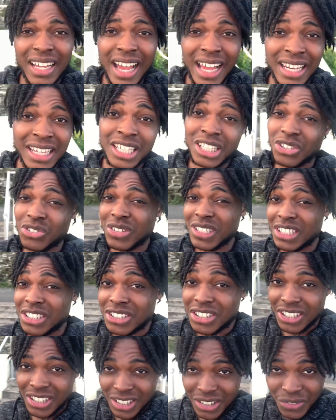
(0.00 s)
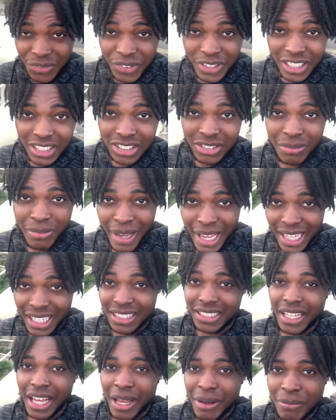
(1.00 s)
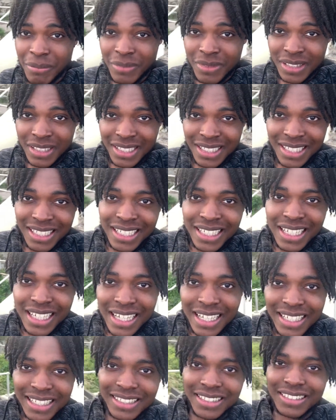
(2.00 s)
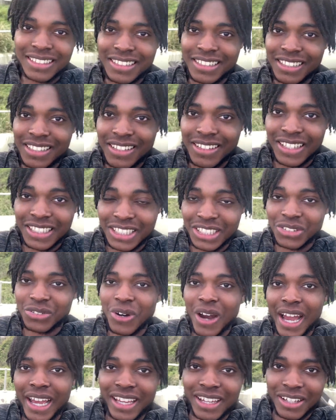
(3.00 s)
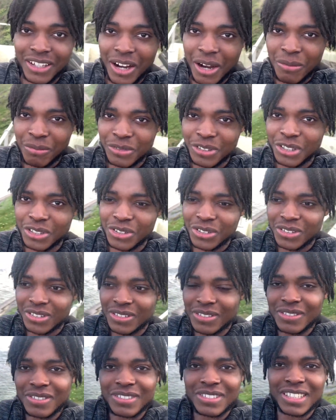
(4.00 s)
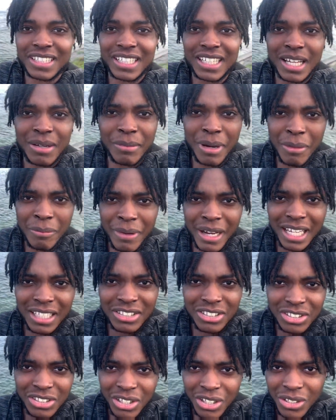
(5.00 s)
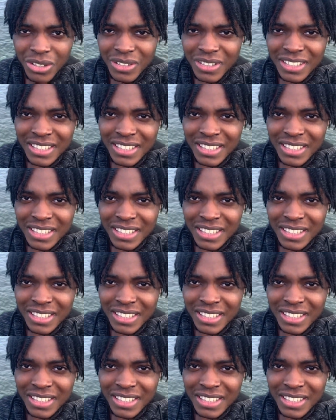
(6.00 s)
I literally just finished my exam and this is what I can come to clear my mind, you know.